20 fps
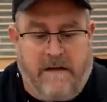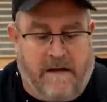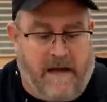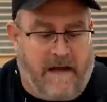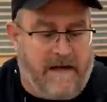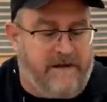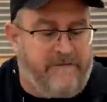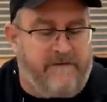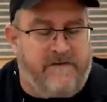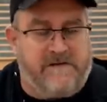
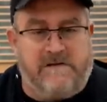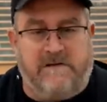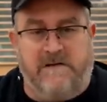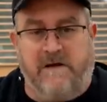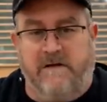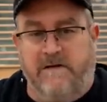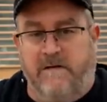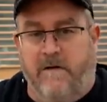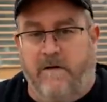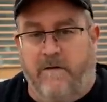And if it's,
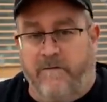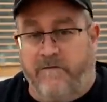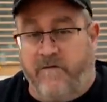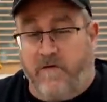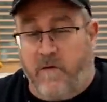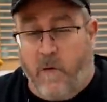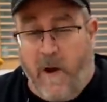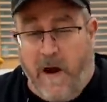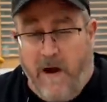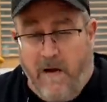you know, if
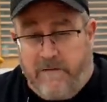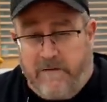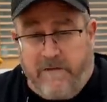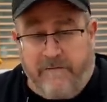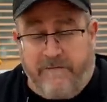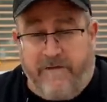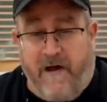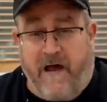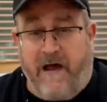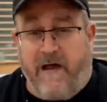you wear out the
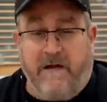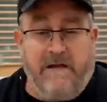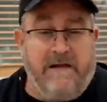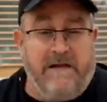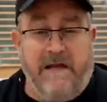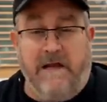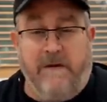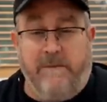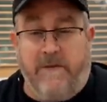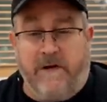file a
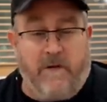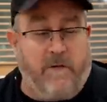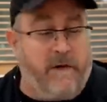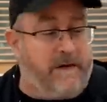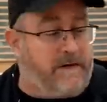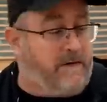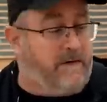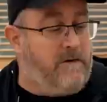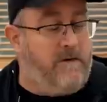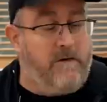little bit
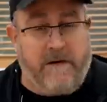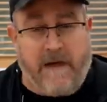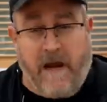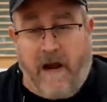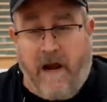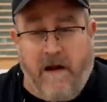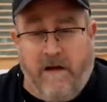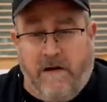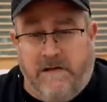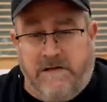quicker, who
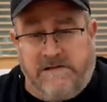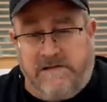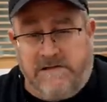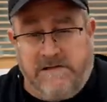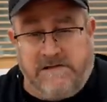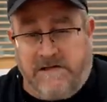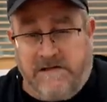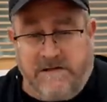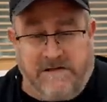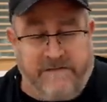cares?
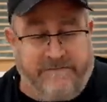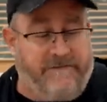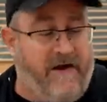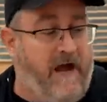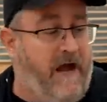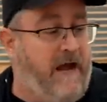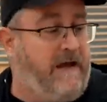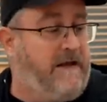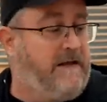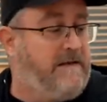It's just a
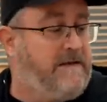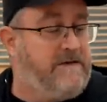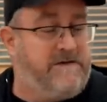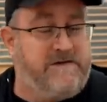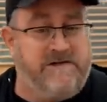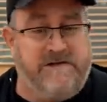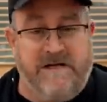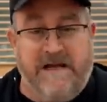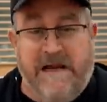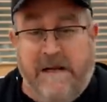file. They're
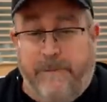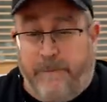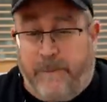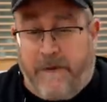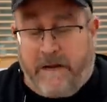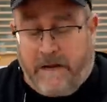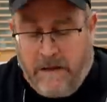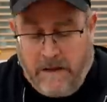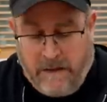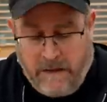cheap.
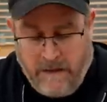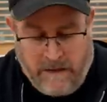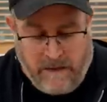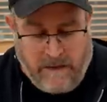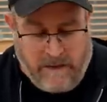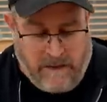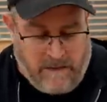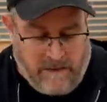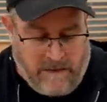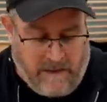
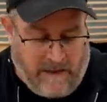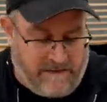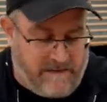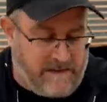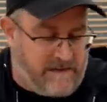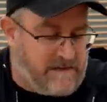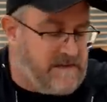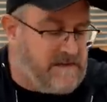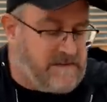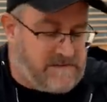I
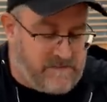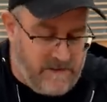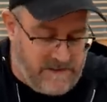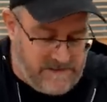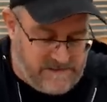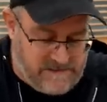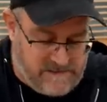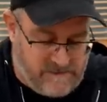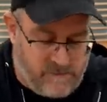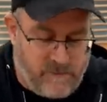think these
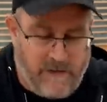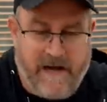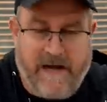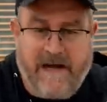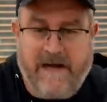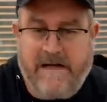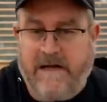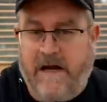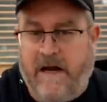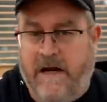ones were
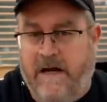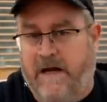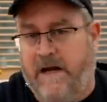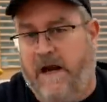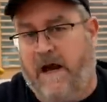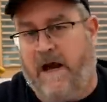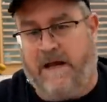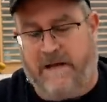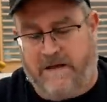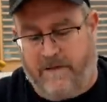
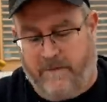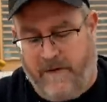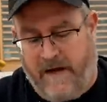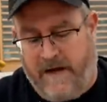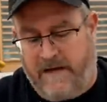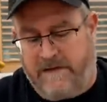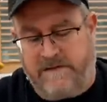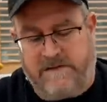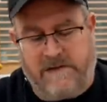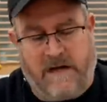$8.99. They're
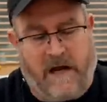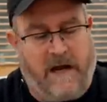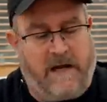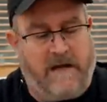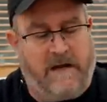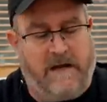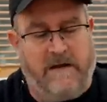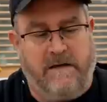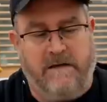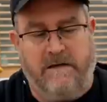made in
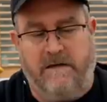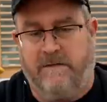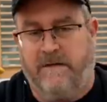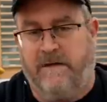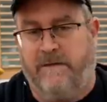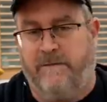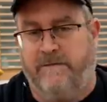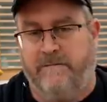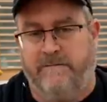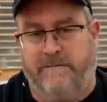China.
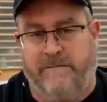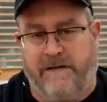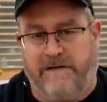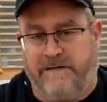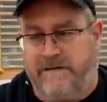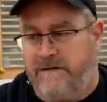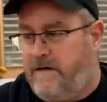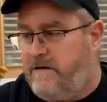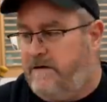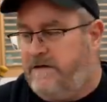
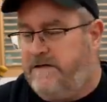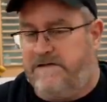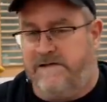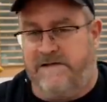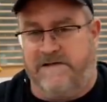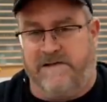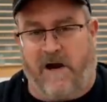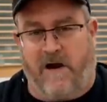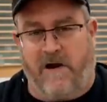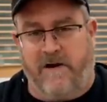But, you know, this
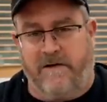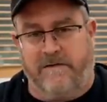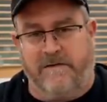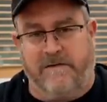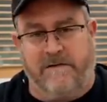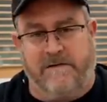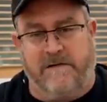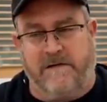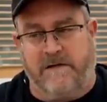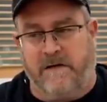is
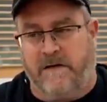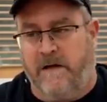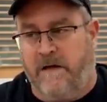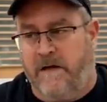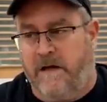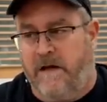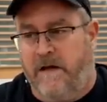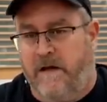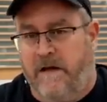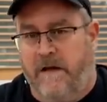hardened,
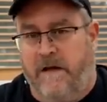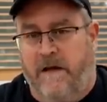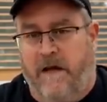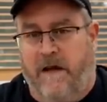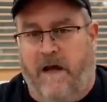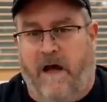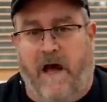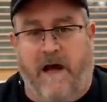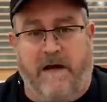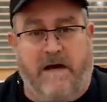
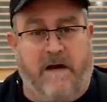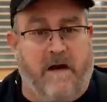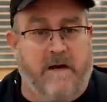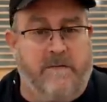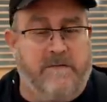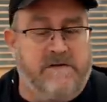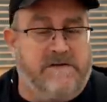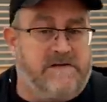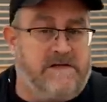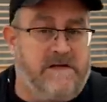high
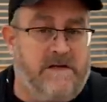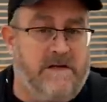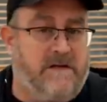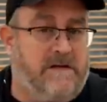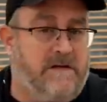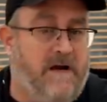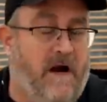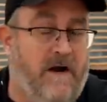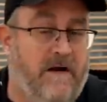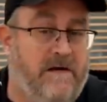carbon
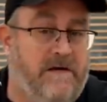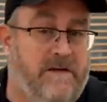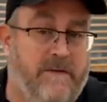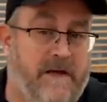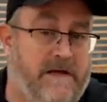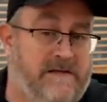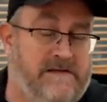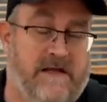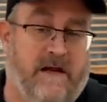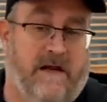steel, hard to
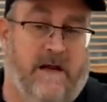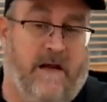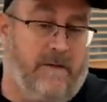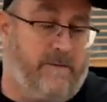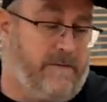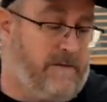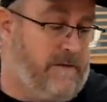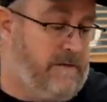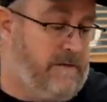mess that up.